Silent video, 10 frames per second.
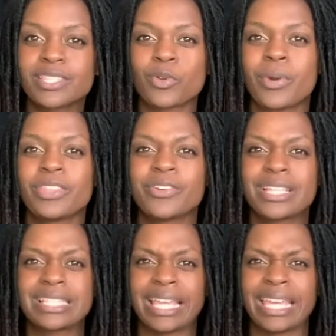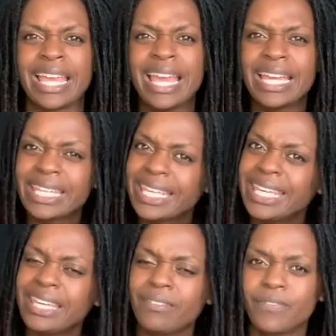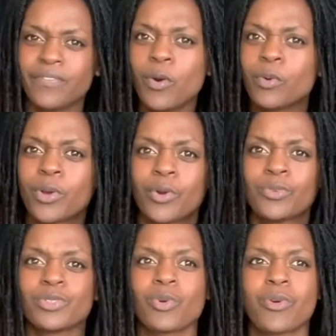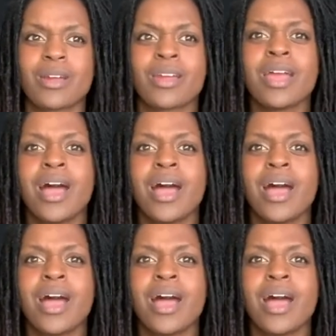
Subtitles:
So whether it's like key photos or